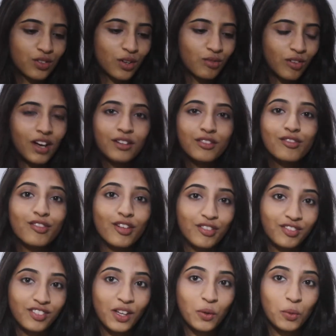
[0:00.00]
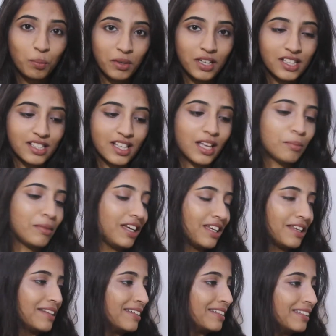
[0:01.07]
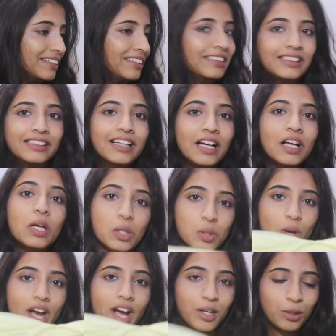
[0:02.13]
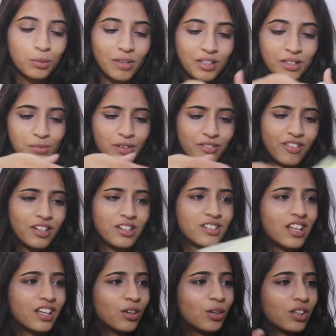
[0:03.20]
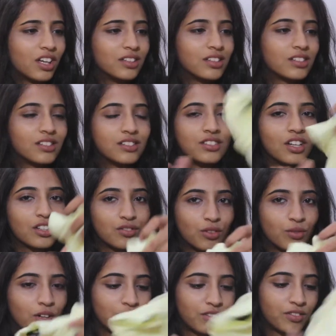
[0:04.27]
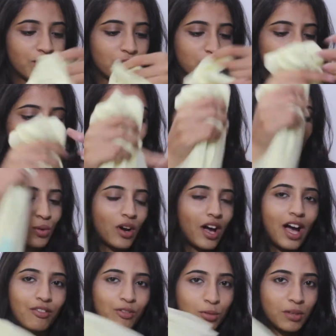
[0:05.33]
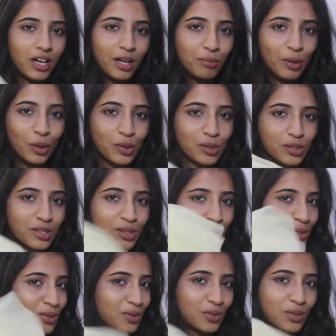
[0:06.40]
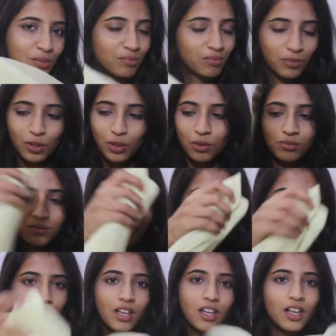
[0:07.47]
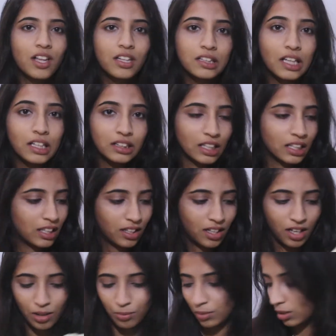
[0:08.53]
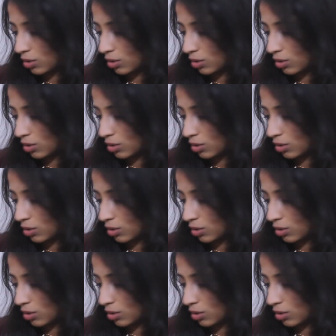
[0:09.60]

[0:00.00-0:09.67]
for 150 rupees I mean so I had to buy this my friend is like okay this is just for 150 so you have to buy it because this is you know nothing can harm